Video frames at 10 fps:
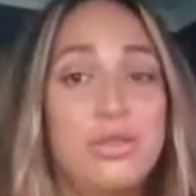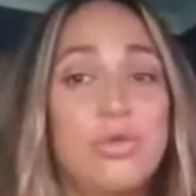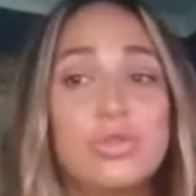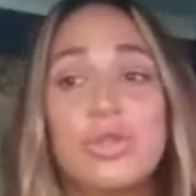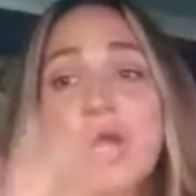
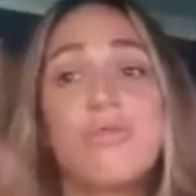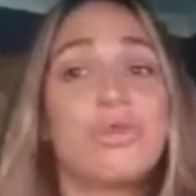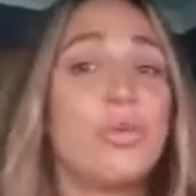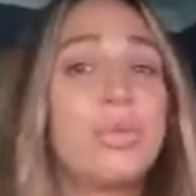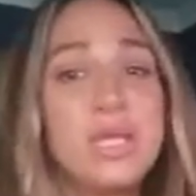Those are not
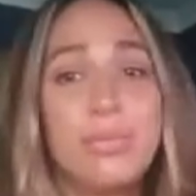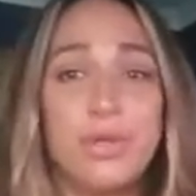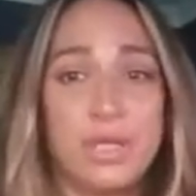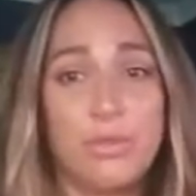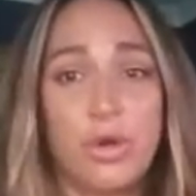real
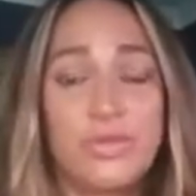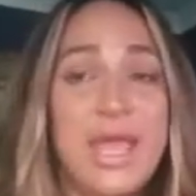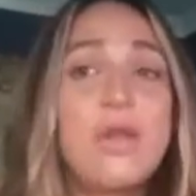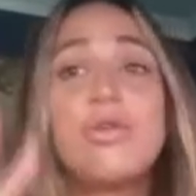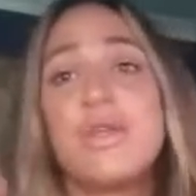people anymore.
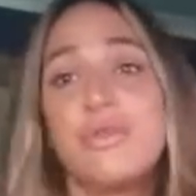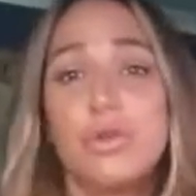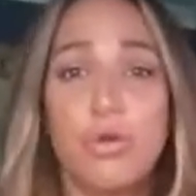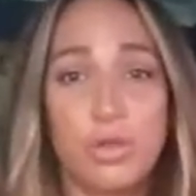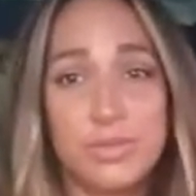They don't
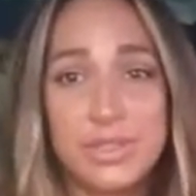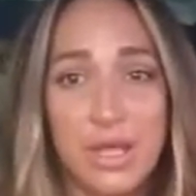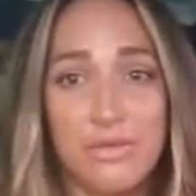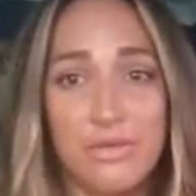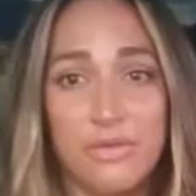even know
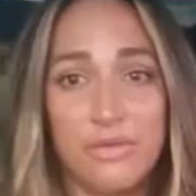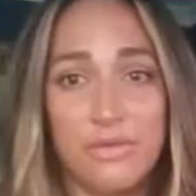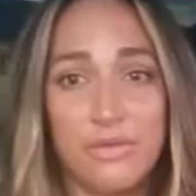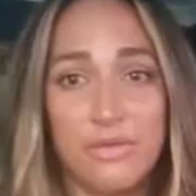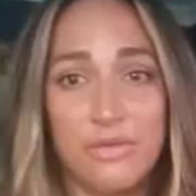themselves.
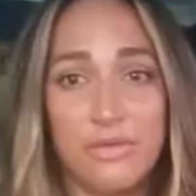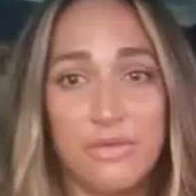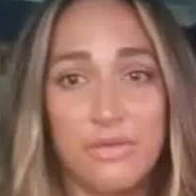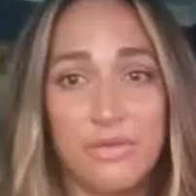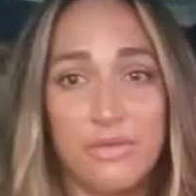All they
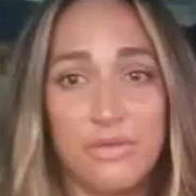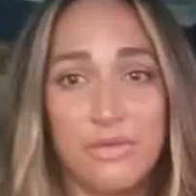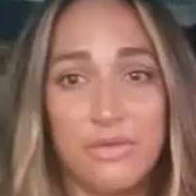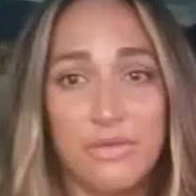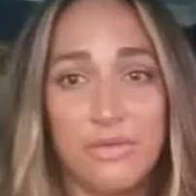are
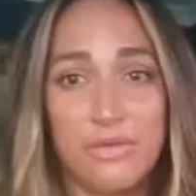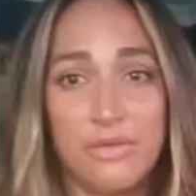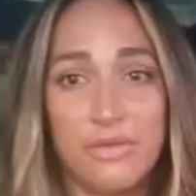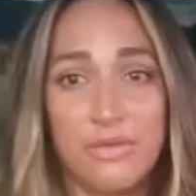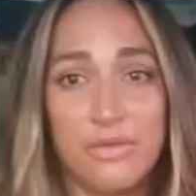is
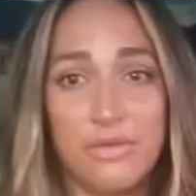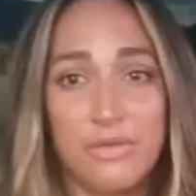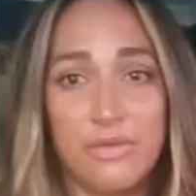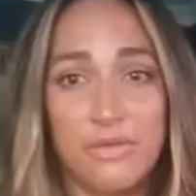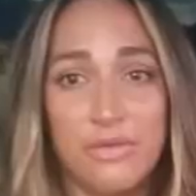just
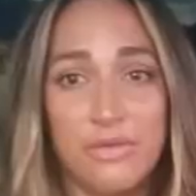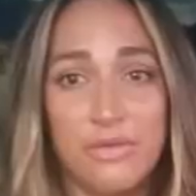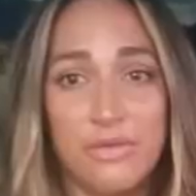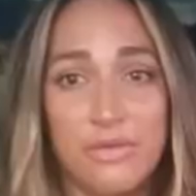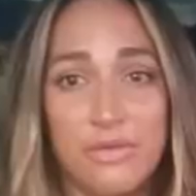season
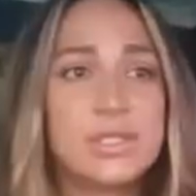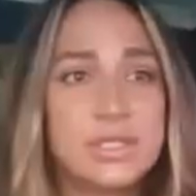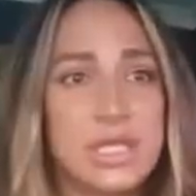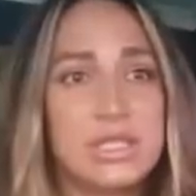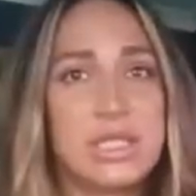after
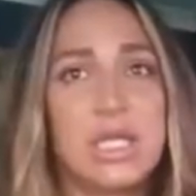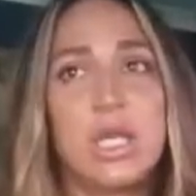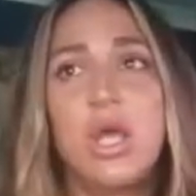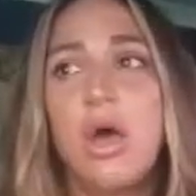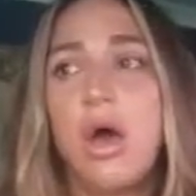
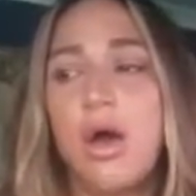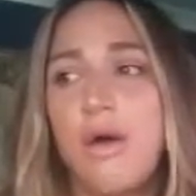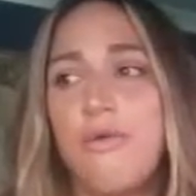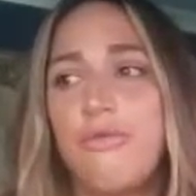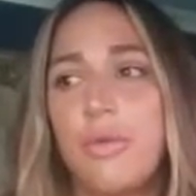season
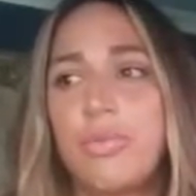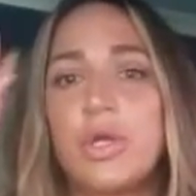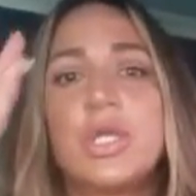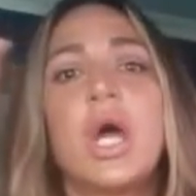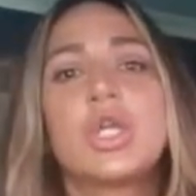of
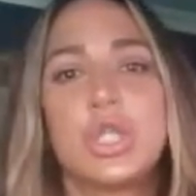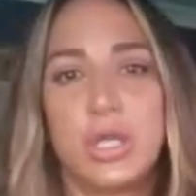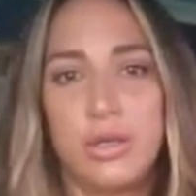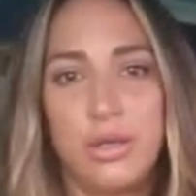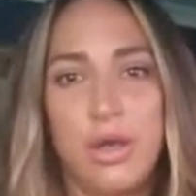
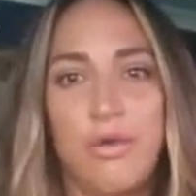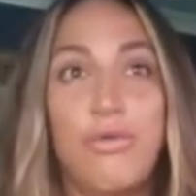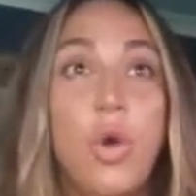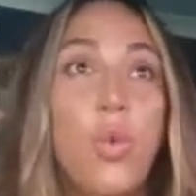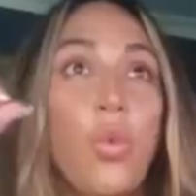production
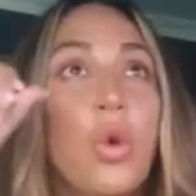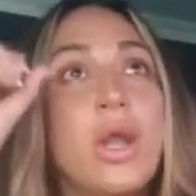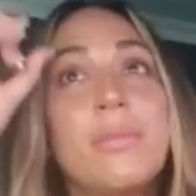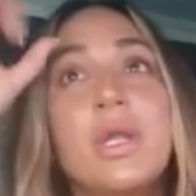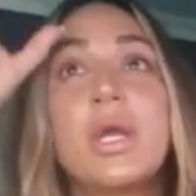of
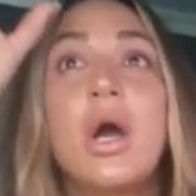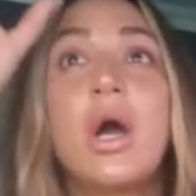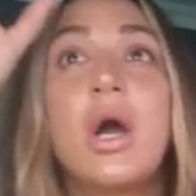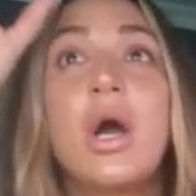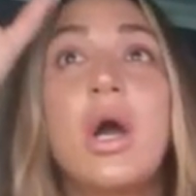what I'm going to
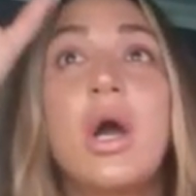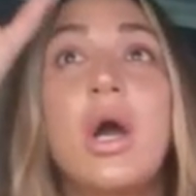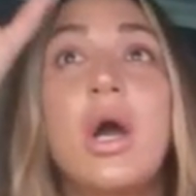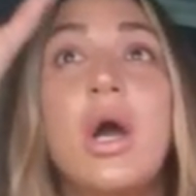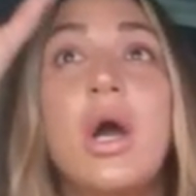conjure
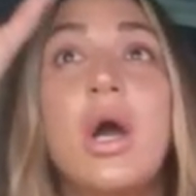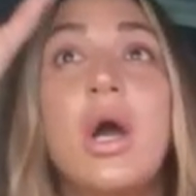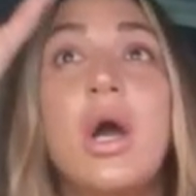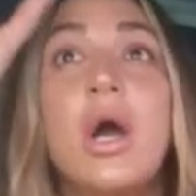up to make